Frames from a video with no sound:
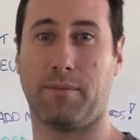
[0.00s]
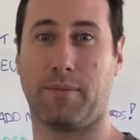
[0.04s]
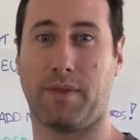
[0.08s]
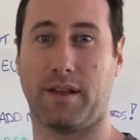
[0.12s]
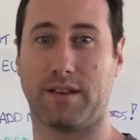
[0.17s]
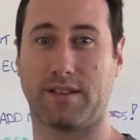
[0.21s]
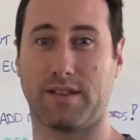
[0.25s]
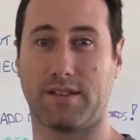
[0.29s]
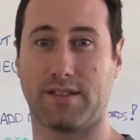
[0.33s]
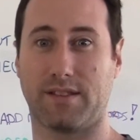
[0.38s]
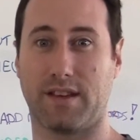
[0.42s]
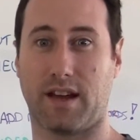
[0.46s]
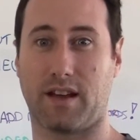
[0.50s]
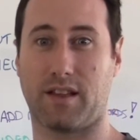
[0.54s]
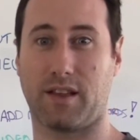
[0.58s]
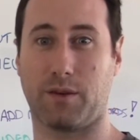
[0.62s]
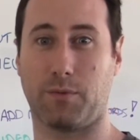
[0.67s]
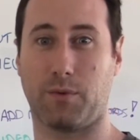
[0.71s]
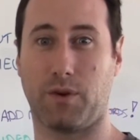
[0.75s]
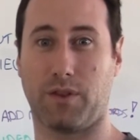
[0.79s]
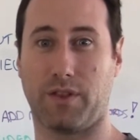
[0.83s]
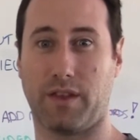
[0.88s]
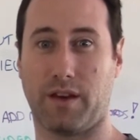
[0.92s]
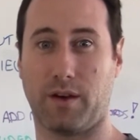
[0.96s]
that's exactly
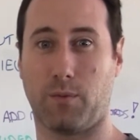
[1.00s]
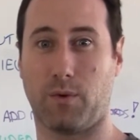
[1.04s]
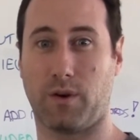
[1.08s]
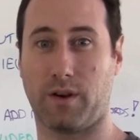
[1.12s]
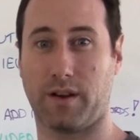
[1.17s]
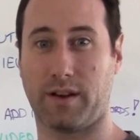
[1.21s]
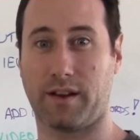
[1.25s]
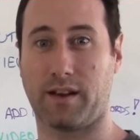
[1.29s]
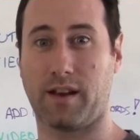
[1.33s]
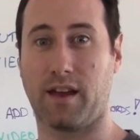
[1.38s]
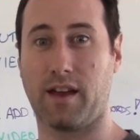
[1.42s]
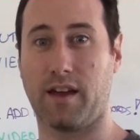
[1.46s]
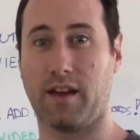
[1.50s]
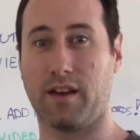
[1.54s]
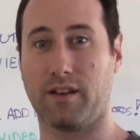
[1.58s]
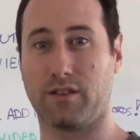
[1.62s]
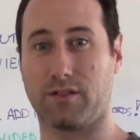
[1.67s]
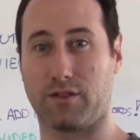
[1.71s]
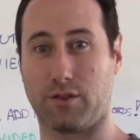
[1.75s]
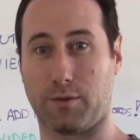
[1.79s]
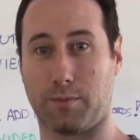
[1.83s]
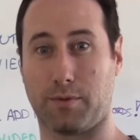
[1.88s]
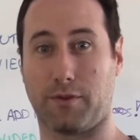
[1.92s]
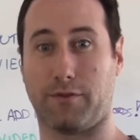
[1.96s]
what they're wanting
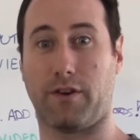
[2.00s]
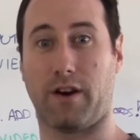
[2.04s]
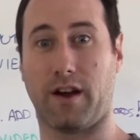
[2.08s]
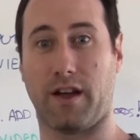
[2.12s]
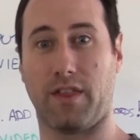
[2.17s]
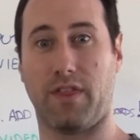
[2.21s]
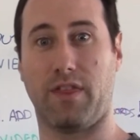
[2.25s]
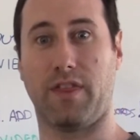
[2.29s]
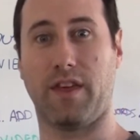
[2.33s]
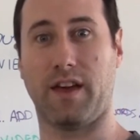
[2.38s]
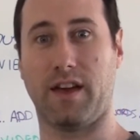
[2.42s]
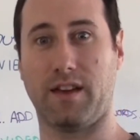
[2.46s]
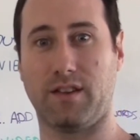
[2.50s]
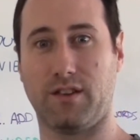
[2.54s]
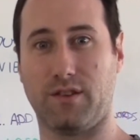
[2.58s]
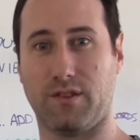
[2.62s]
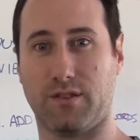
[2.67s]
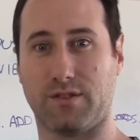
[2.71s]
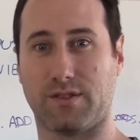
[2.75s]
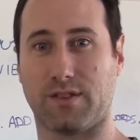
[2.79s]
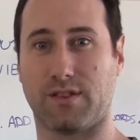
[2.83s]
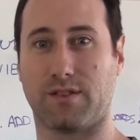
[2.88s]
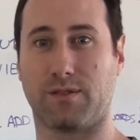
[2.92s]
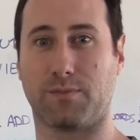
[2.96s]
to provide their
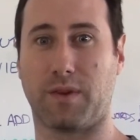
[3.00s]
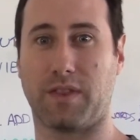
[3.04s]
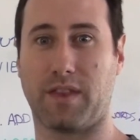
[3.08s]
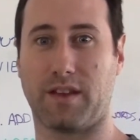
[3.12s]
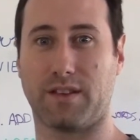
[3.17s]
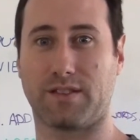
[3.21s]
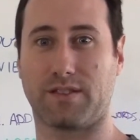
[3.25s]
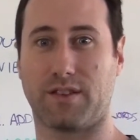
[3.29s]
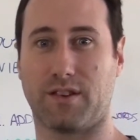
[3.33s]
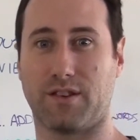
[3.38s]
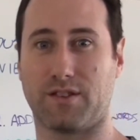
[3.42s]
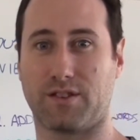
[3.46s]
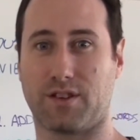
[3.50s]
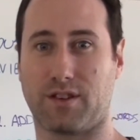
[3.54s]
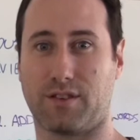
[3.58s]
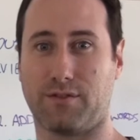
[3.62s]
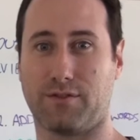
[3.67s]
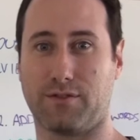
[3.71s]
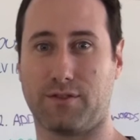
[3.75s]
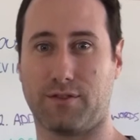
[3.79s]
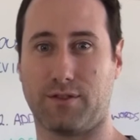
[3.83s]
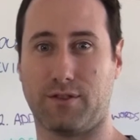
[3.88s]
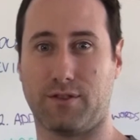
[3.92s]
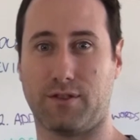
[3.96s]
users when they're searching
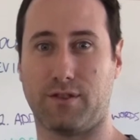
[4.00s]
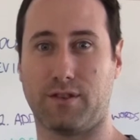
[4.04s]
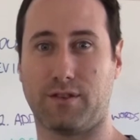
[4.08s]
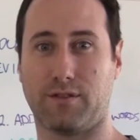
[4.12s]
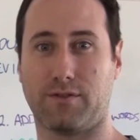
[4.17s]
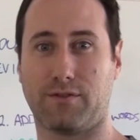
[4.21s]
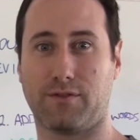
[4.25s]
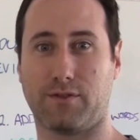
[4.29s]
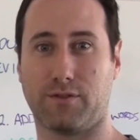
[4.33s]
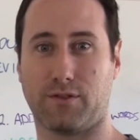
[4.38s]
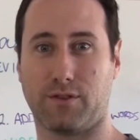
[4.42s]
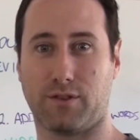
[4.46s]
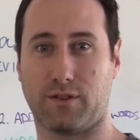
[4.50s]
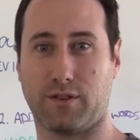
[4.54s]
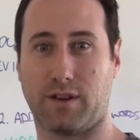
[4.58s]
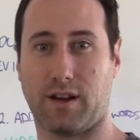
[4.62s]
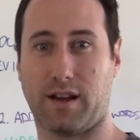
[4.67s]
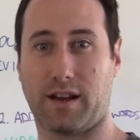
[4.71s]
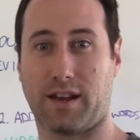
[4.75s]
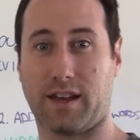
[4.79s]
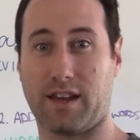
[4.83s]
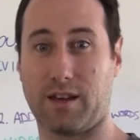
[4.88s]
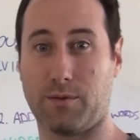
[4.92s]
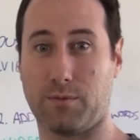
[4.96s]
for
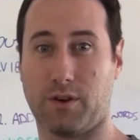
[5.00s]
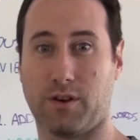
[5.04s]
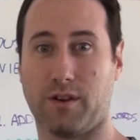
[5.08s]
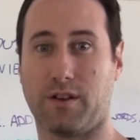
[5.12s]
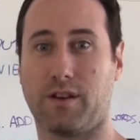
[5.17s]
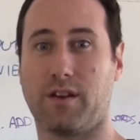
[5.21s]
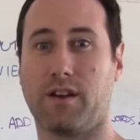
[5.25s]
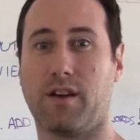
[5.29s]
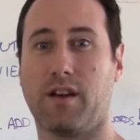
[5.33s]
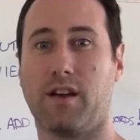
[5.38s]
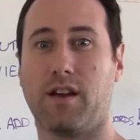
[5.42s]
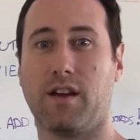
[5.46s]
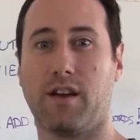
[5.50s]
a keyword.